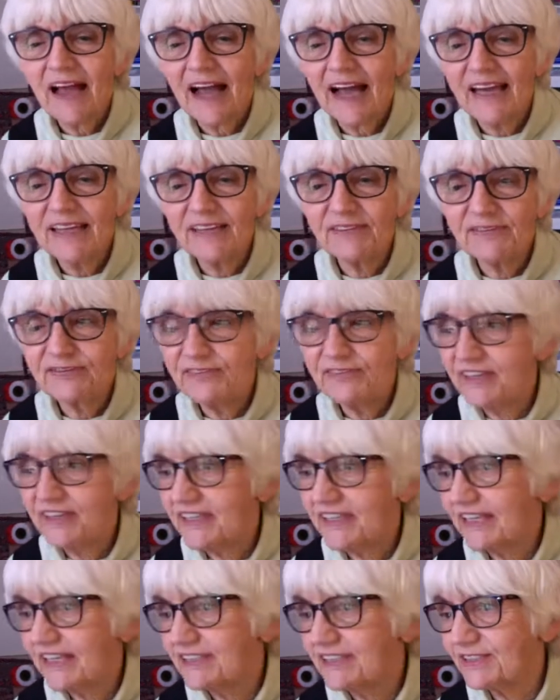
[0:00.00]
I had a
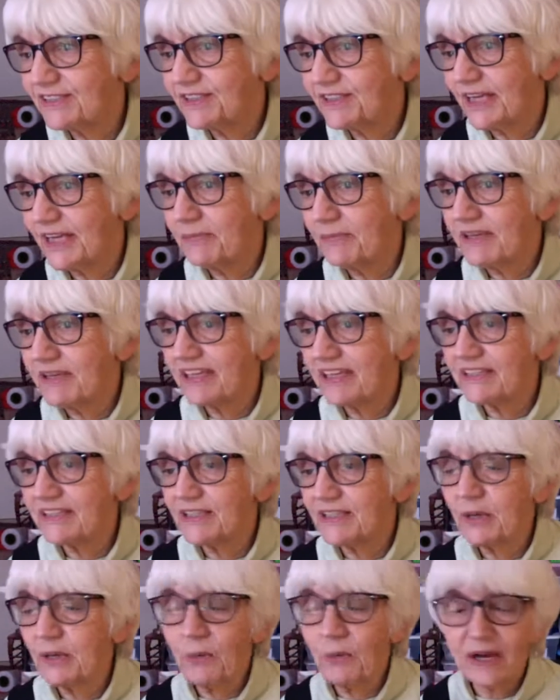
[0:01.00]
fit yesterday
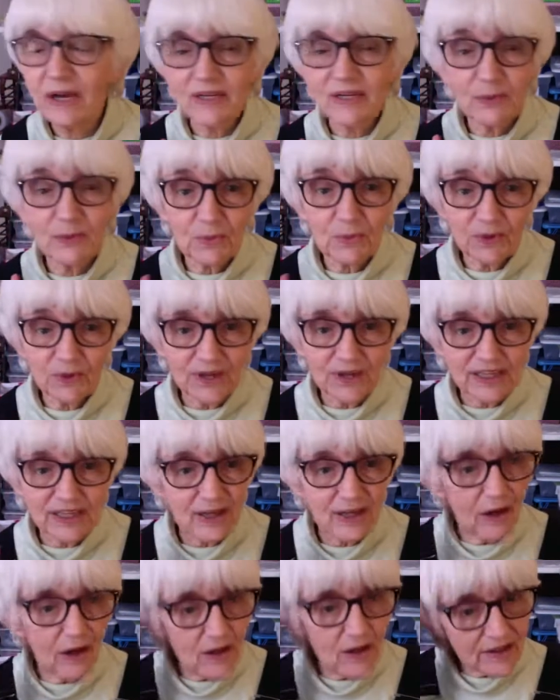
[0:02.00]
because he went to work
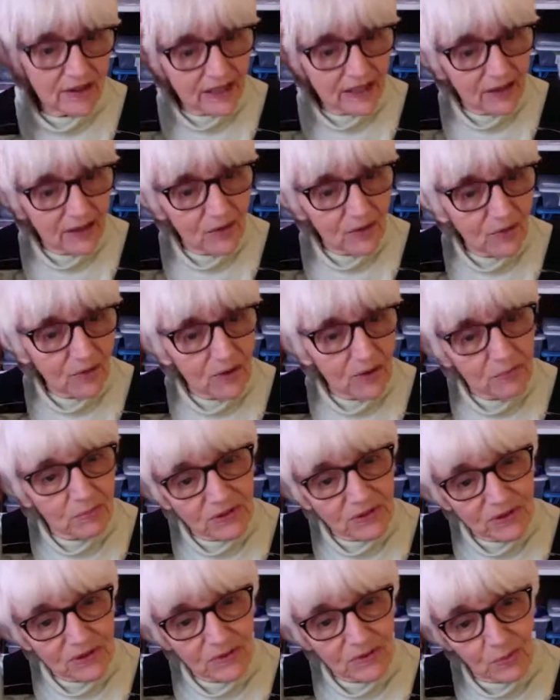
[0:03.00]
in all that
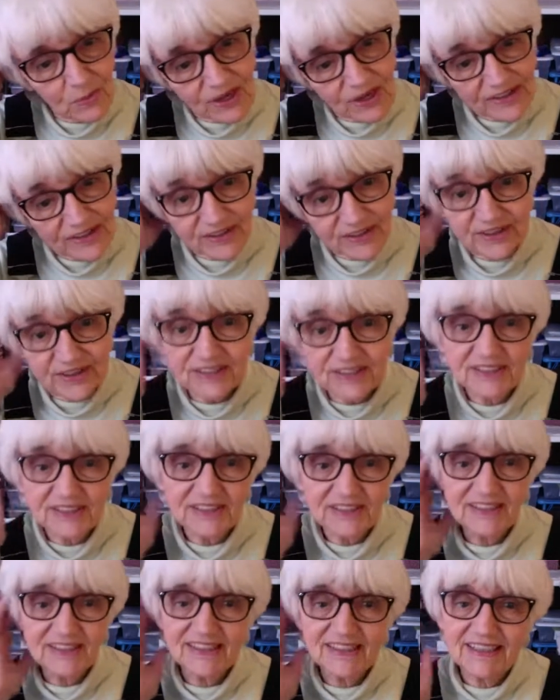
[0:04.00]
horrible weather.
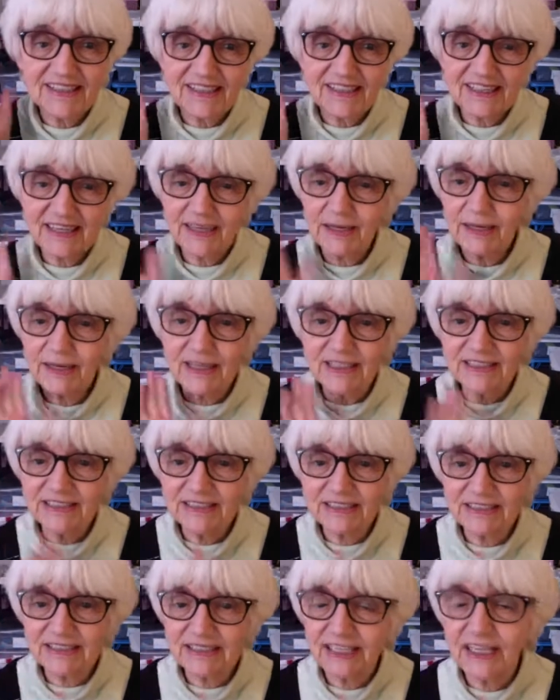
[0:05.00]
He
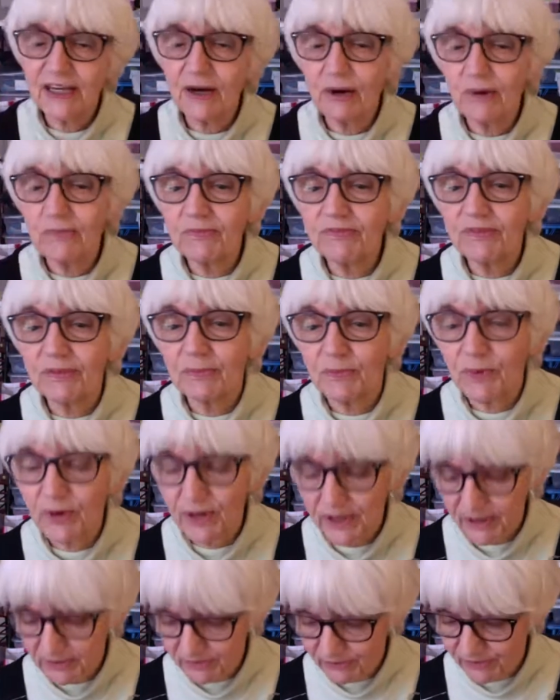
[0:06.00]
doesn't stay home from
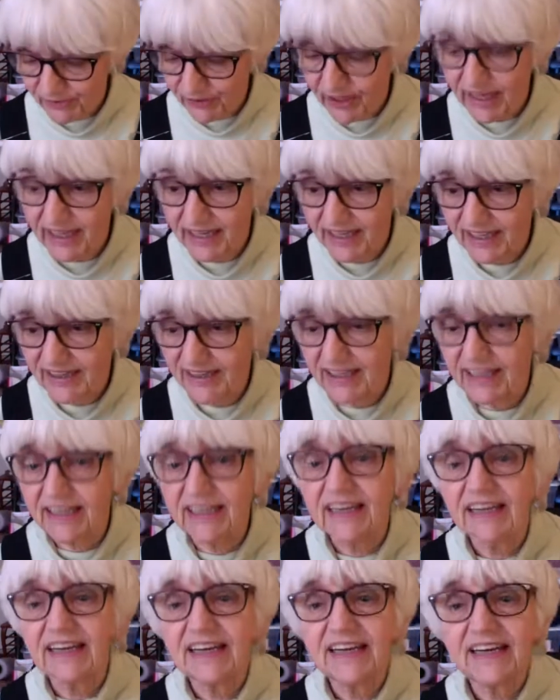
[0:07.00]
work for
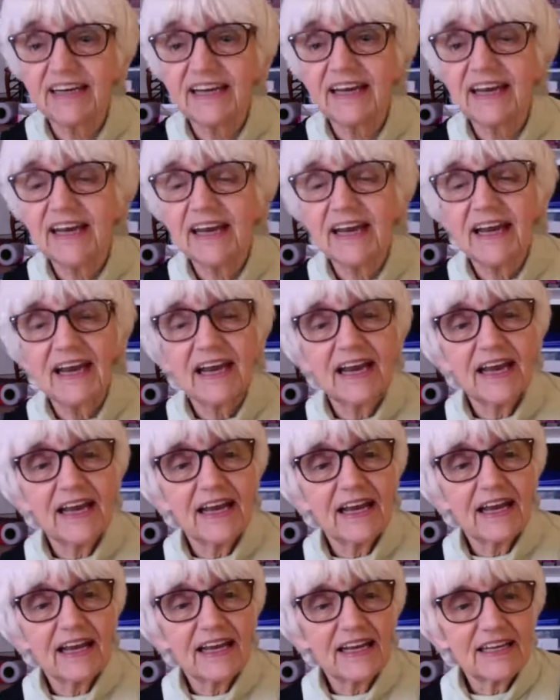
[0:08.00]
anything.
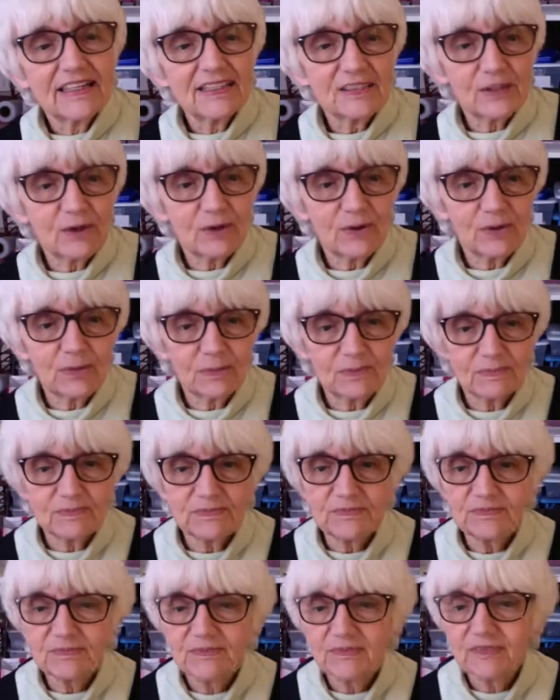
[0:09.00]
So
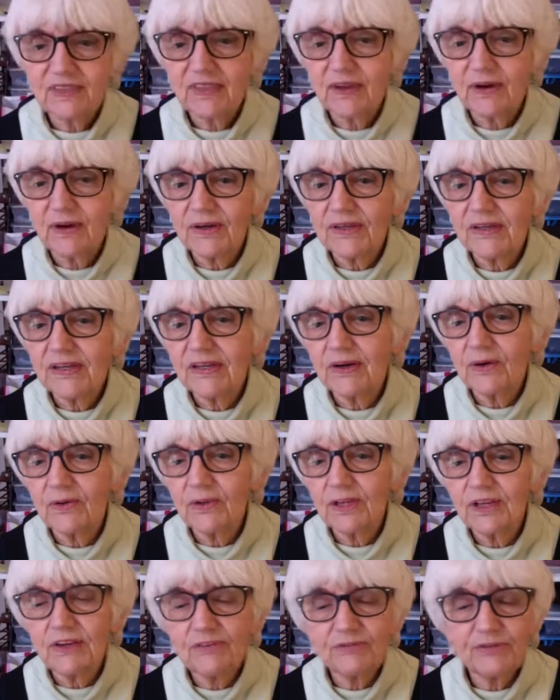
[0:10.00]

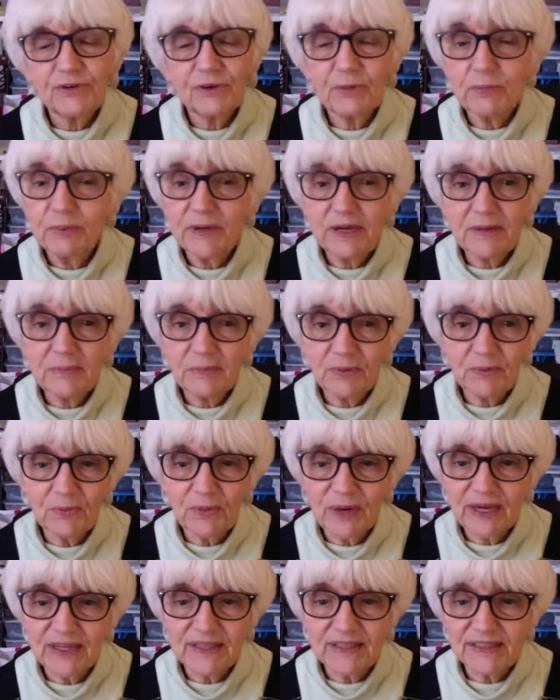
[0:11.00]
only a few people
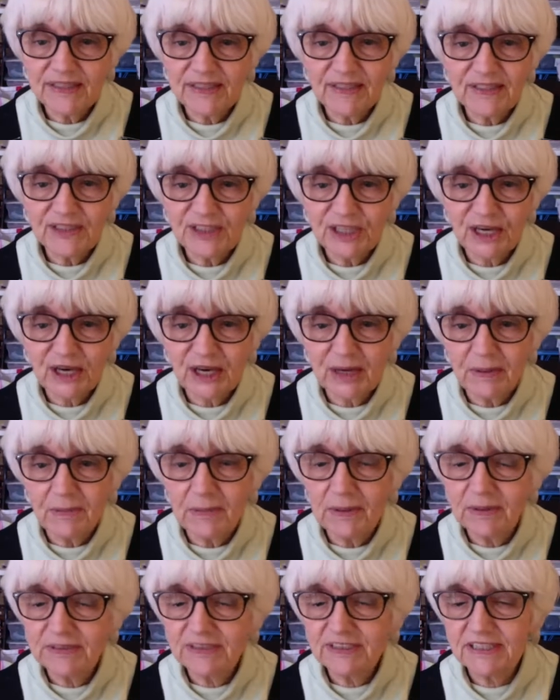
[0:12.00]
went to the
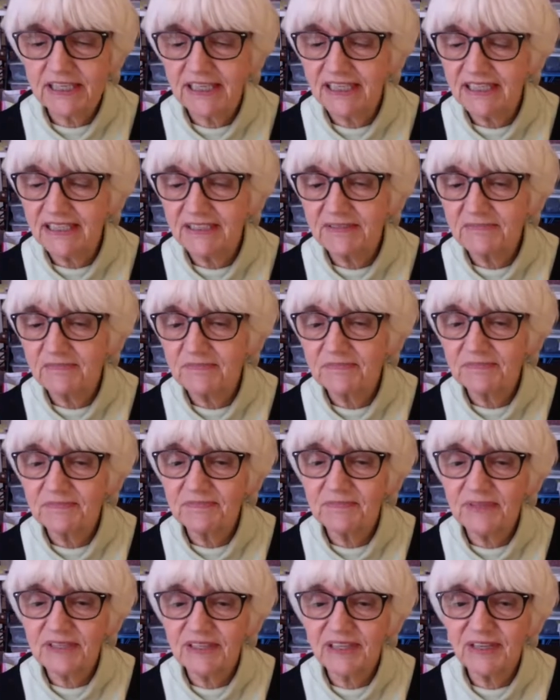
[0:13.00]
job site,
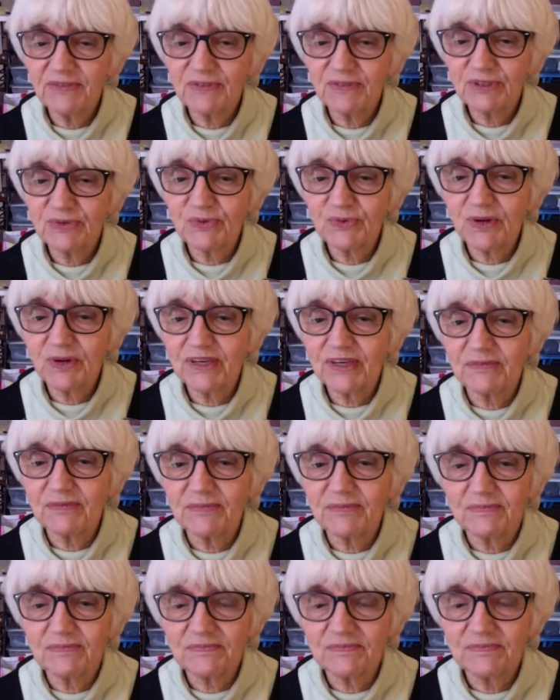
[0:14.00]
but he was one of
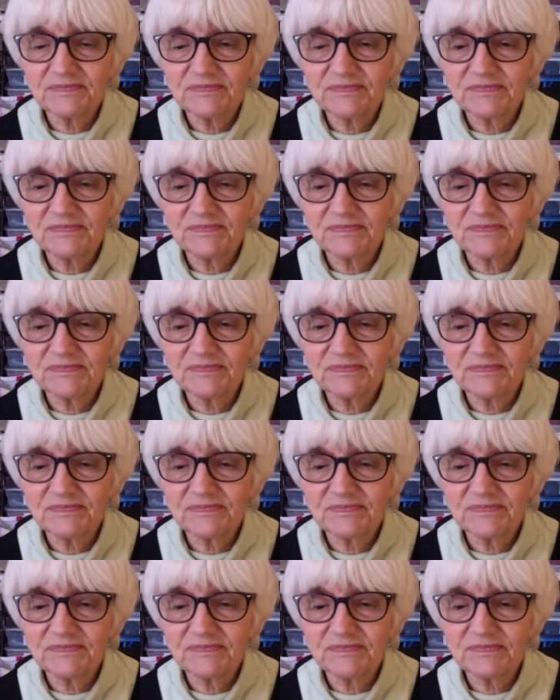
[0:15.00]
them.